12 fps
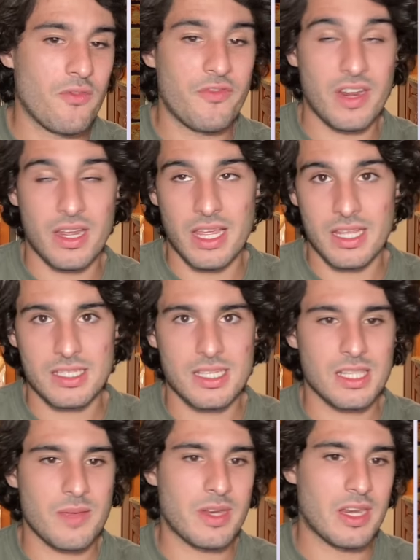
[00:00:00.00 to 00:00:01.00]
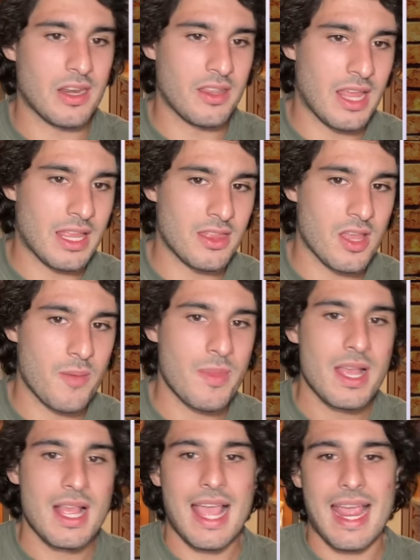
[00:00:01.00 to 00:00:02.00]
Phoenix is limited in them,
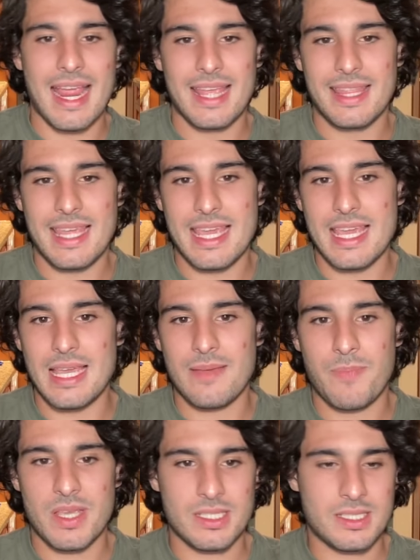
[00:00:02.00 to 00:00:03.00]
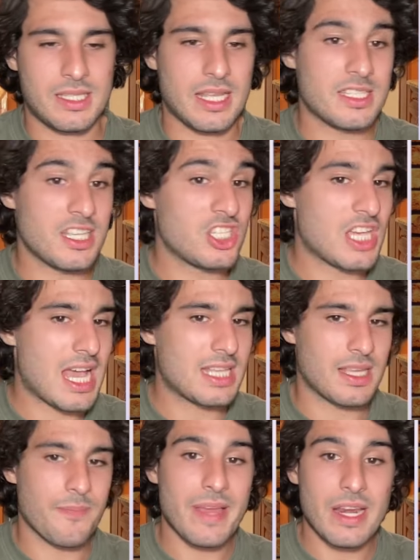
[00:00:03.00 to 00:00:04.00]
and the Pistons and Jazz
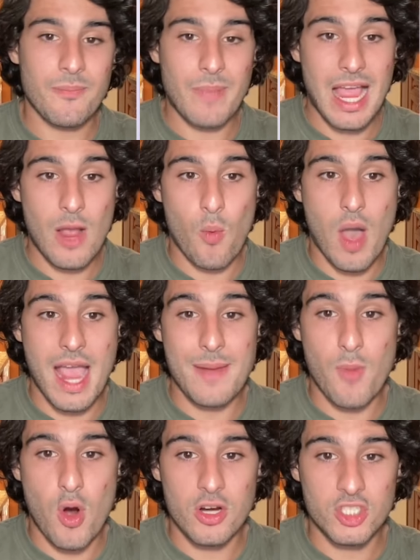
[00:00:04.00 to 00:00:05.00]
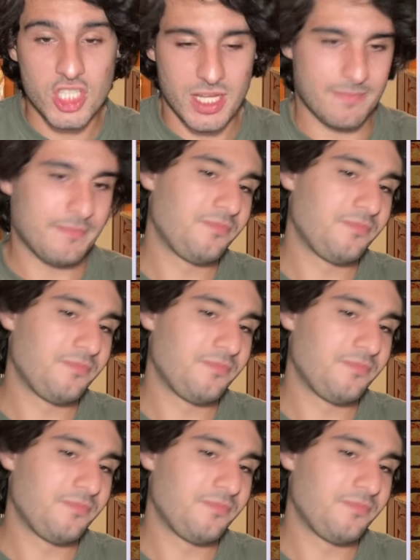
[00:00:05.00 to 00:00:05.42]
can beat them by a wide margin.